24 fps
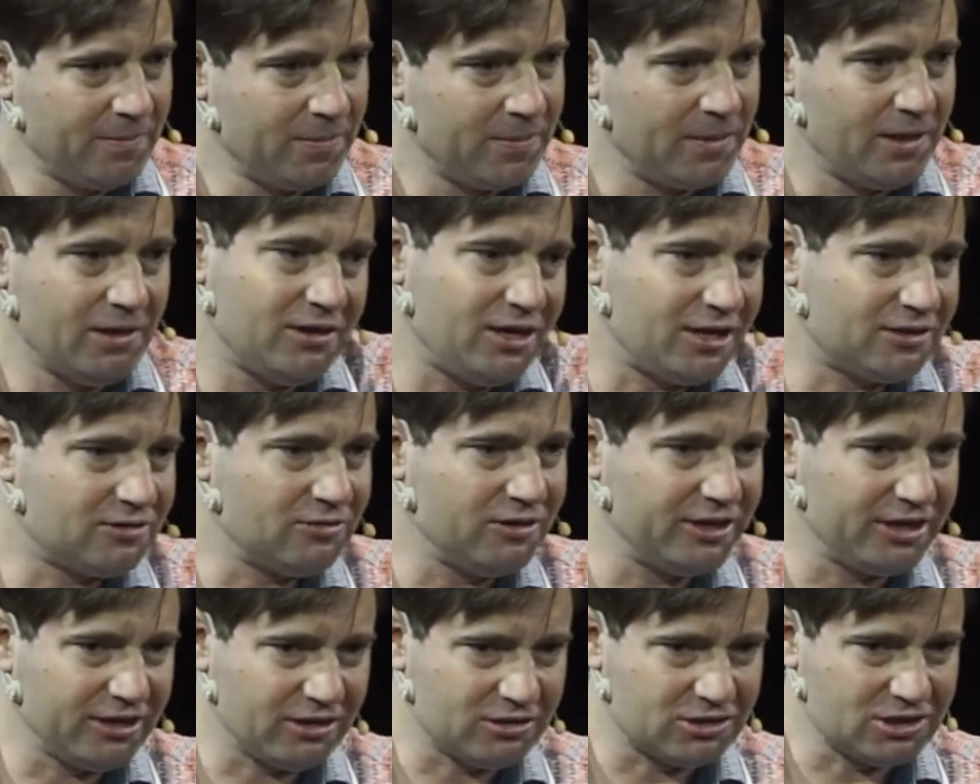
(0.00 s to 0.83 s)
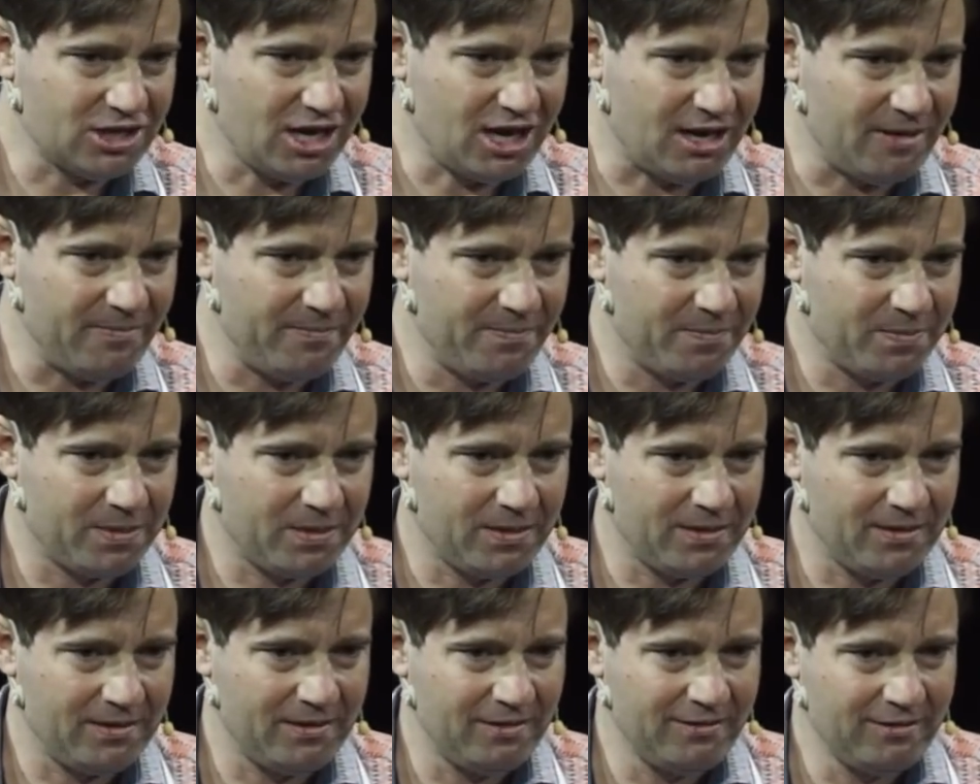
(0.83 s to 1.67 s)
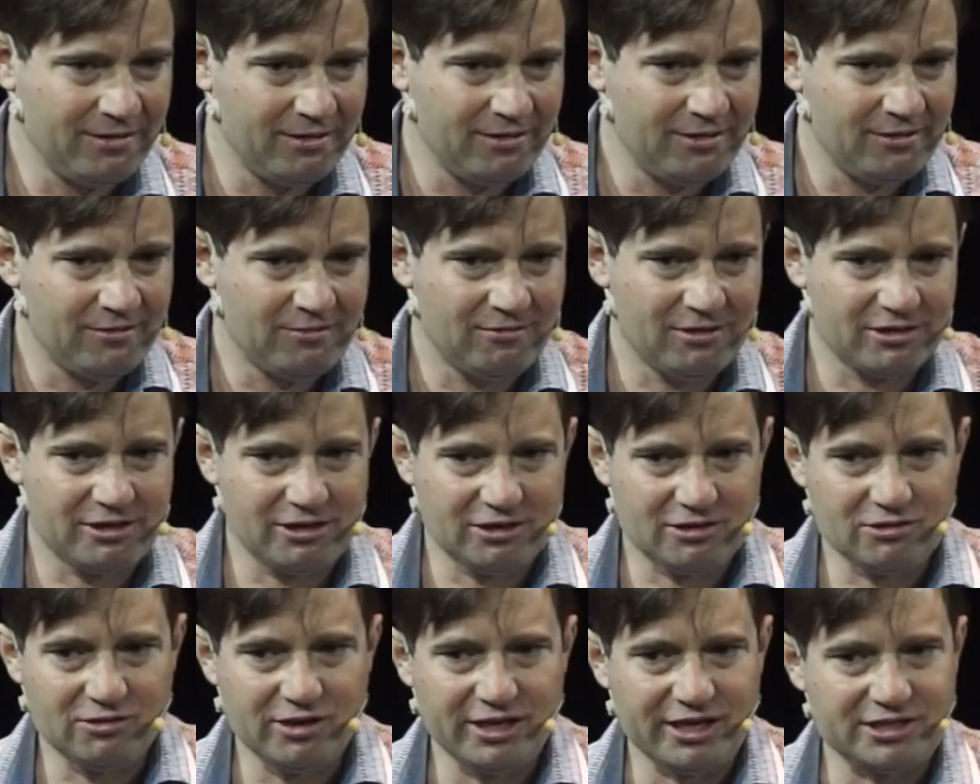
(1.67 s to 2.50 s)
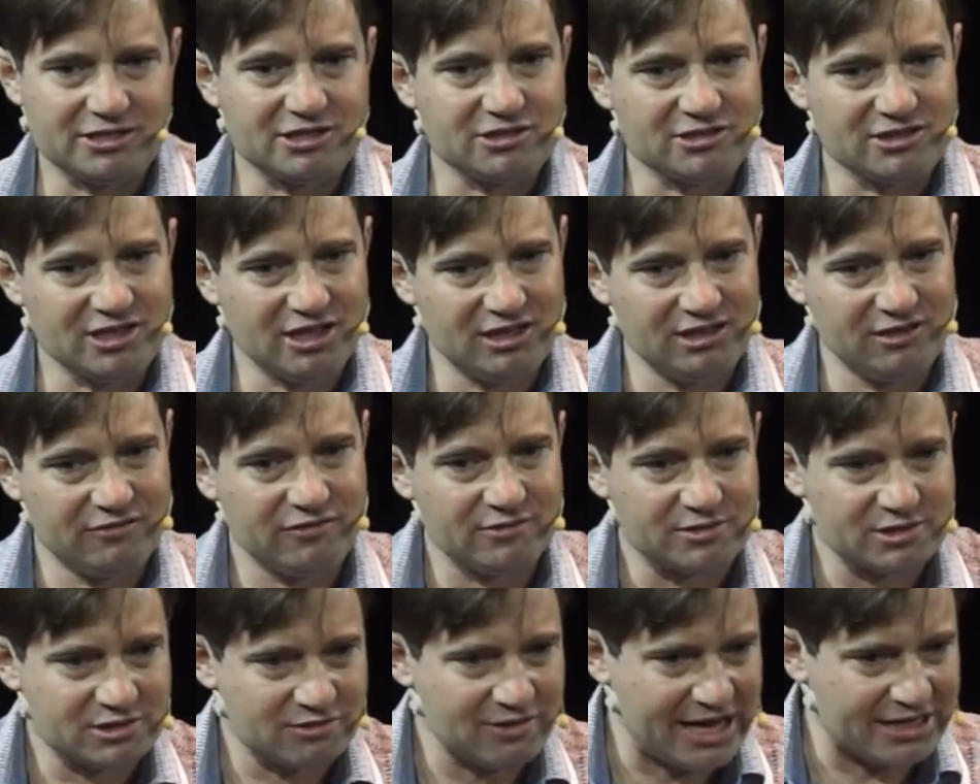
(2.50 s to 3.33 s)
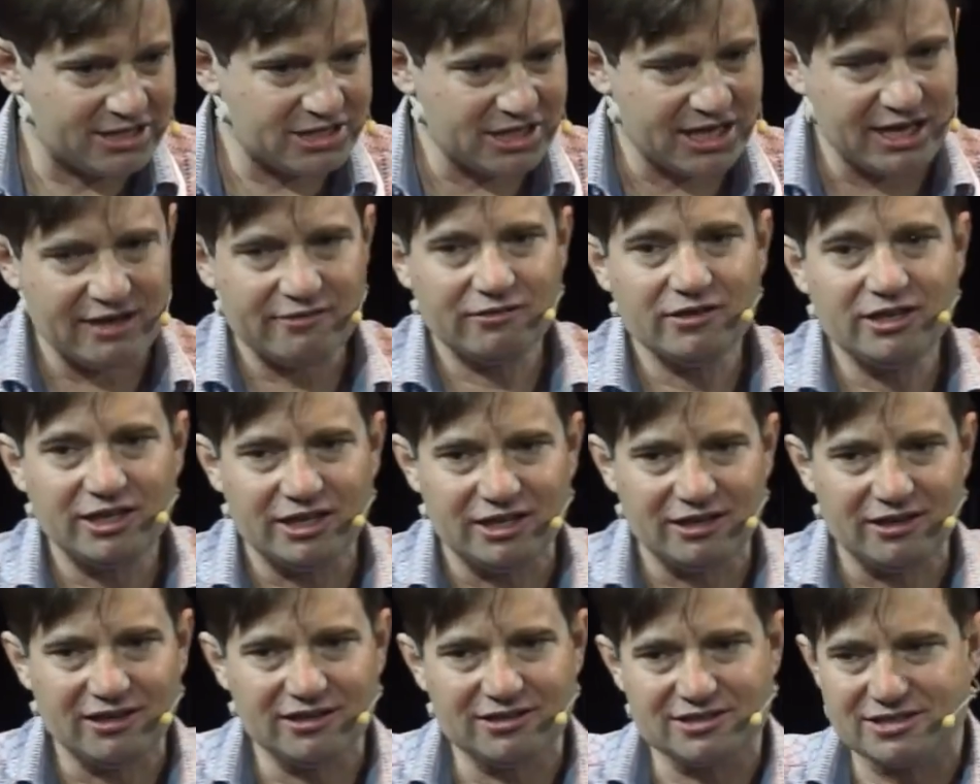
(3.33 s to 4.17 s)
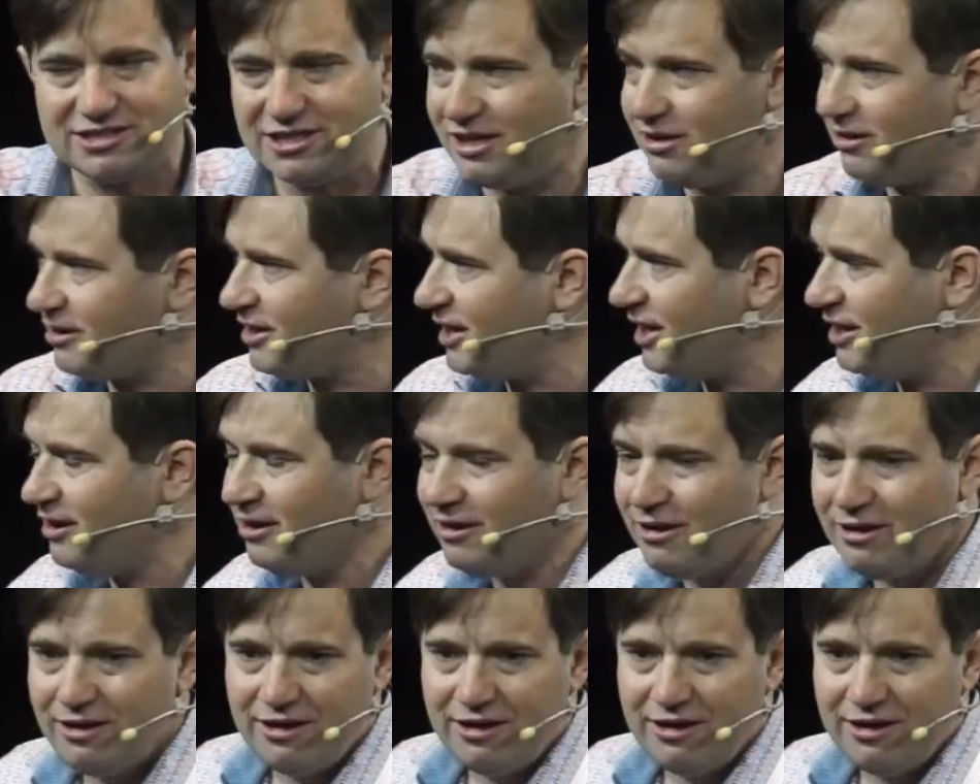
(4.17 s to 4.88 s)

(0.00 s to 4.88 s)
you're not doing your job. What you're doing is you're starting from scratch every year and saying, okay,